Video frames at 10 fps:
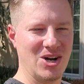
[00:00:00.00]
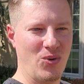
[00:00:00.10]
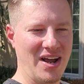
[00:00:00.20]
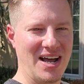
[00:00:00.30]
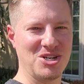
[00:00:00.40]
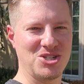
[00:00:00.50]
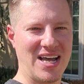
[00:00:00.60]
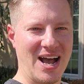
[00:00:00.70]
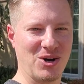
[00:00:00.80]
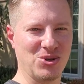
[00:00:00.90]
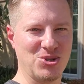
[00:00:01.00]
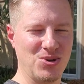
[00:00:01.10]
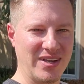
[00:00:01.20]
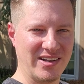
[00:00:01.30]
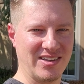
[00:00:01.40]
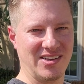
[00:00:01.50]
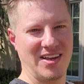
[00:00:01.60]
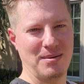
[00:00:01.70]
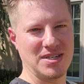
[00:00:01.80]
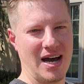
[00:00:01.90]
why not just tackle two things at the
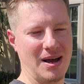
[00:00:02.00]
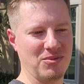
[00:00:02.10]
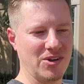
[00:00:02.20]
same time?